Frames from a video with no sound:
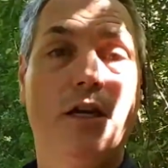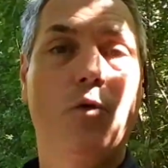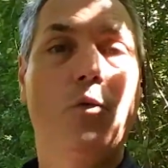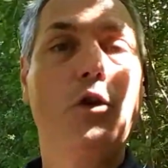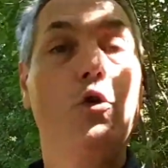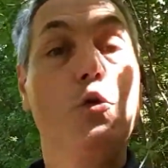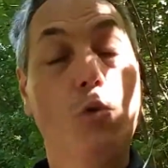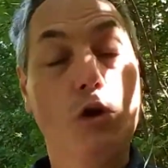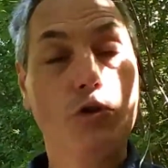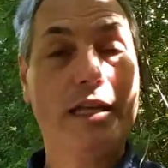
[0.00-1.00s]
When you
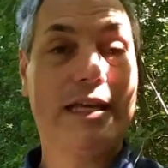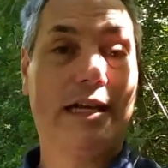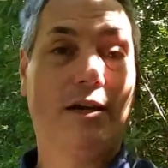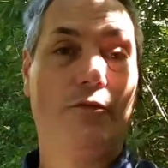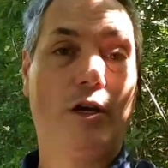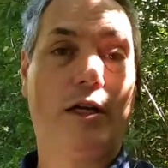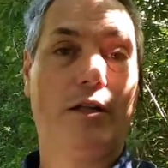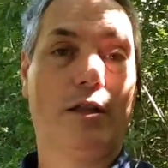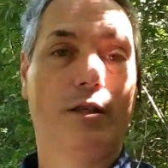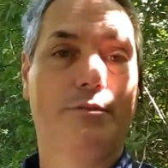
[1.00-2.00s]
want to take care of your
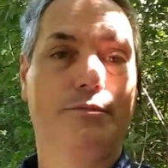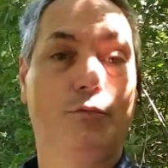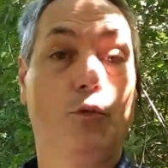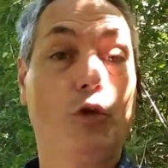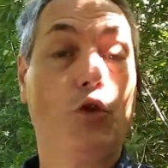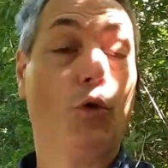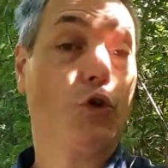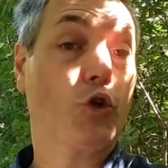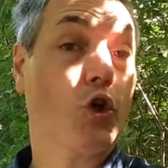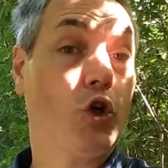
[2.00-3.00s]
health, when you want
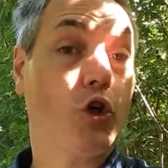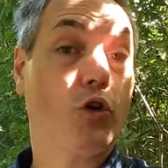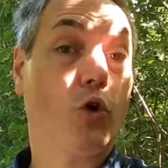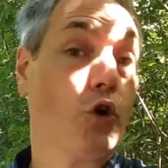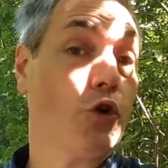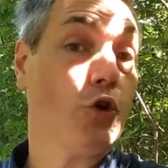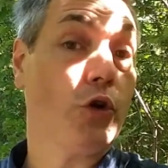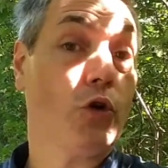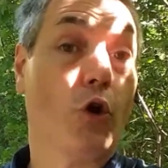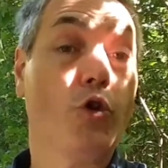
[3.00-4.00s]
to cook or
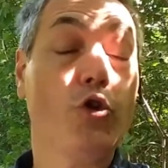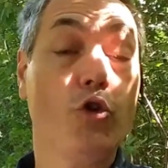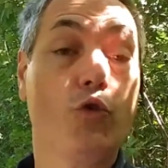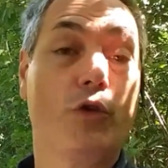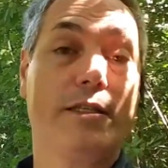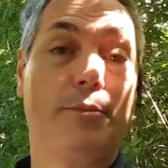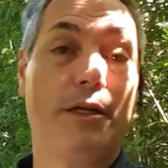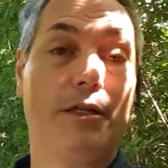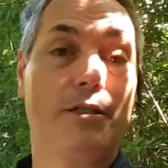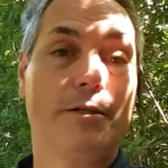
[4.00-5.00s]
learn new
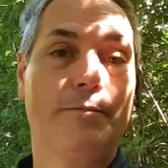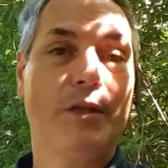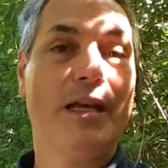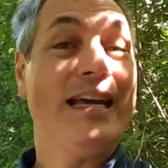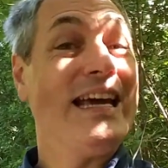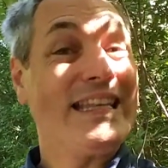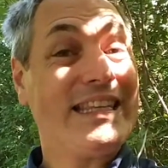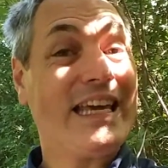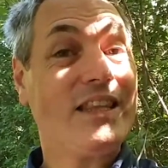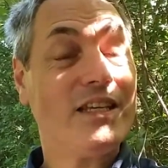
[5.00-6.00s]
recipes.
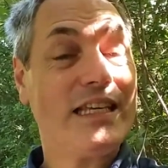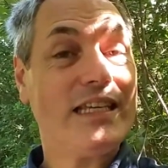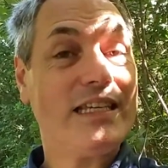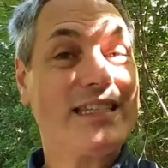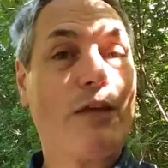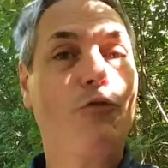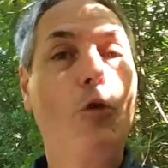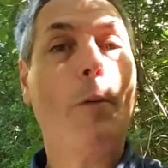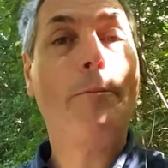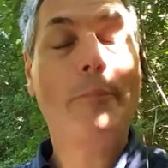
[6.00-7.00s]
The idea is if
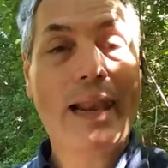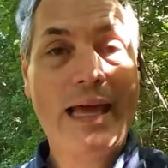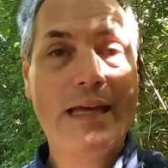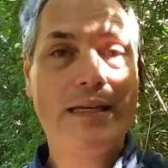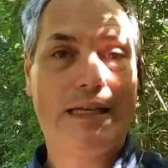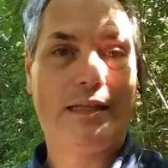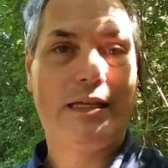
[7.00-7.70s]
you plan it,